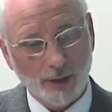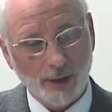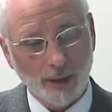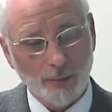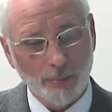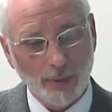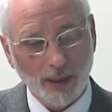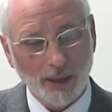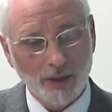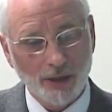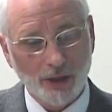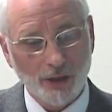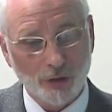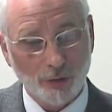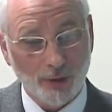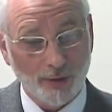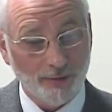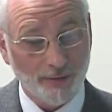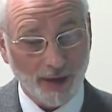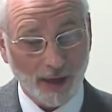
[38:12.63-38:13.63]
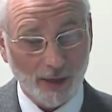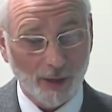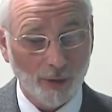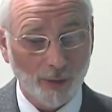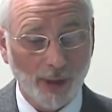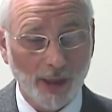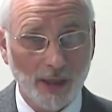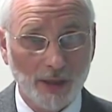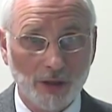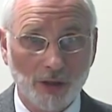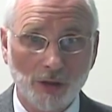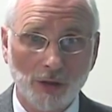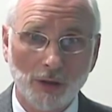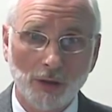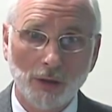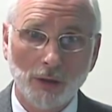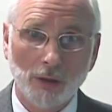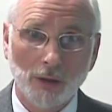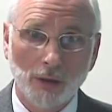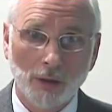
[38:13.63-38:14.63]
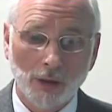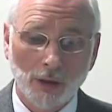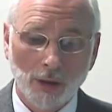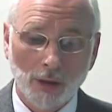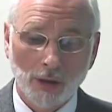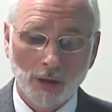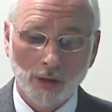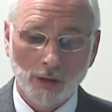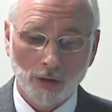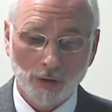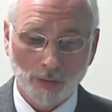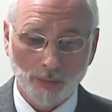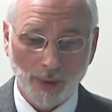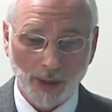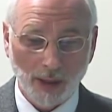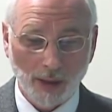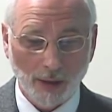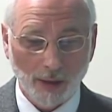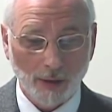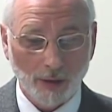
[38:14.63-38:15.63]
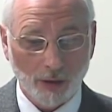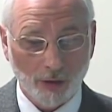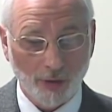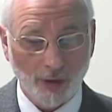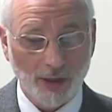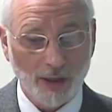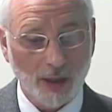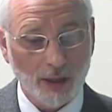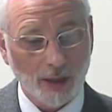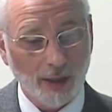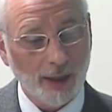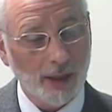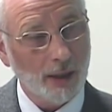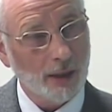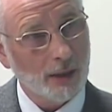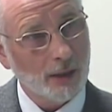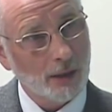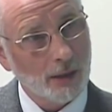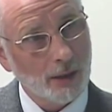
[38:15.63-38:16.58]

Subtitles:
the ability to evaluate, to be critically,